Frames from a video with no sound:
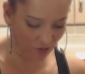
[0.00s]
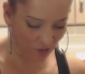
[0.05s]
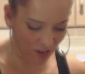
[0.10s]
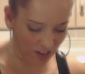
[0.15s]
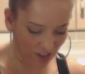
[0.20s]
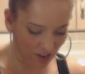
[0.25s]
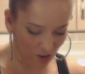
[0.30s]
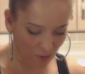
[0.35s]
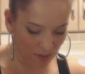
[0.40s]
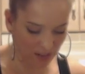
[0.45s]

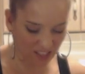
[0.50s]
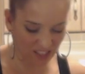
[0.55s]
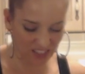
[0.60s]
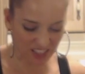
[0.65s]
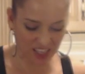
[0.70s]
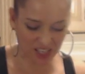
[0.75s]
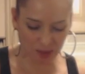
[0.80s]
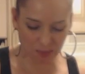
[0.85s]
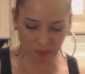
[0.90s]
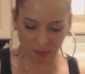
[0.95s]
alfredo, but
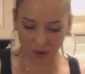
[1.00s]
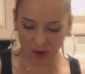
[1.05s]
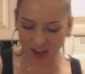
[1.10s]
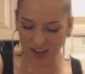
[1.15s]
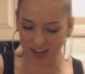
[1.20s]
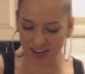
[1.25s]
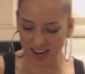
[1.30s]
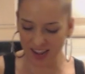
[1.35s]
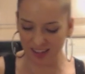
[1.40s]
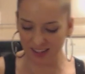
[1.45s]
it's like a
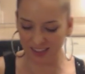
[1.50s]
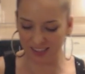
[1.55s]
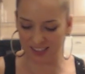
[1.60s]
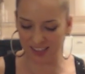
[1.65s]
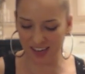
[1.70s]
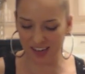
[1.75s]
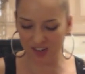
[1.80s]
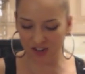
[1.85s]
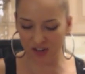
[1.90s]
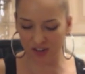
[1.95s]
Brandy
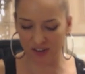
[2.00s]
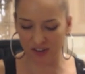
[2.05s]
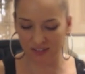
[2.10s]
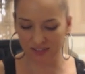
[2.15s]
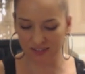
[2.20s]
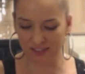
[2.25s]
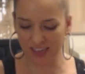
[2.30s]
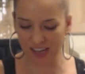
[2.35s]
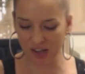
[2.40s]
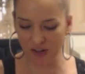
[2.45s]

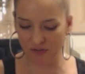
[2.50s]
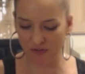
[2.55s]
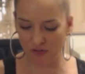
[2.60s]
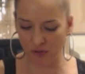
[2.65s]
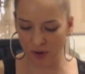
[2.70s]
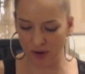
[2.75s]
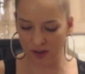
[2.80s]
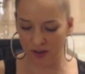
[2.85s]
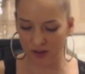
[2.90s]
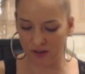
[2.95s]
Alexander
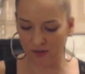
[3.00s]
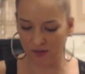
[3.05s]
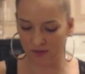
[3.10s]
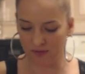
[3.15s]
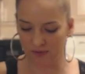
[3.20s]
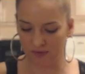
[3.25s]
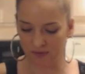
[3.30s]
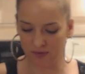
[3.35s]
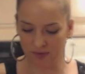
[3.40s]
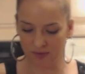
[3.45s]
alfredo